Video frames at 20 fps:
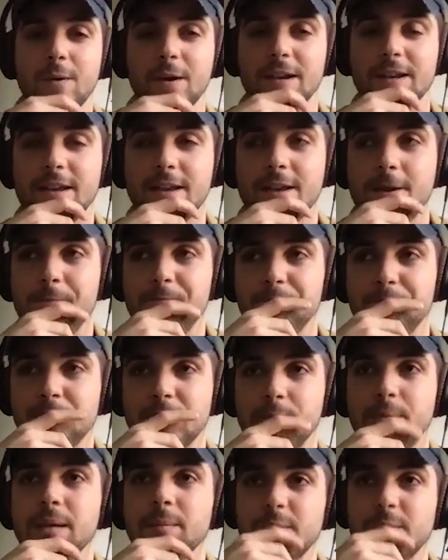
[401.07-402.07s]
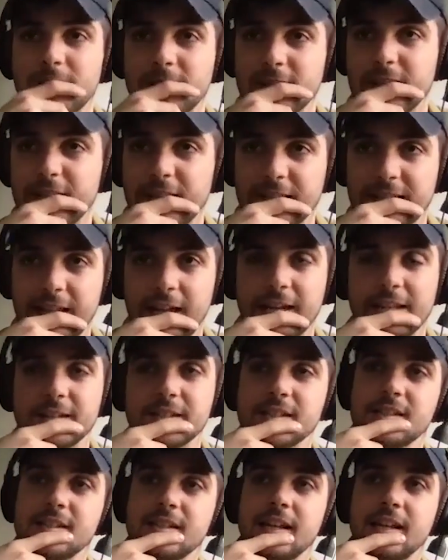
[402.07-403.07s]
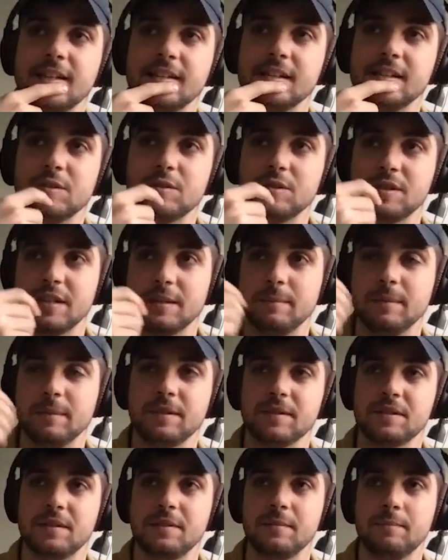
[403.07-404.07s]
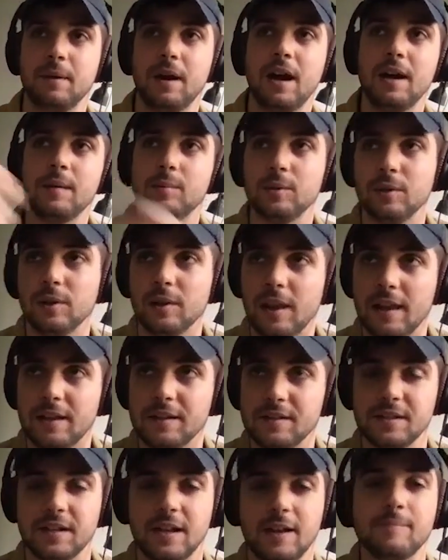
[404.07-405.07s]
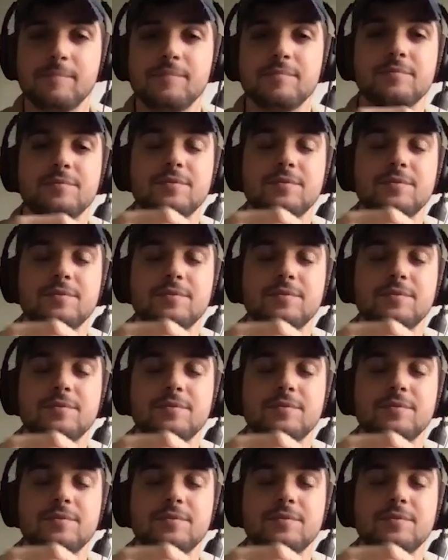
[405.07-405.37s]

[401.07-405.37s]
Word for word: And biblically, like that is interesting because the Bible ends up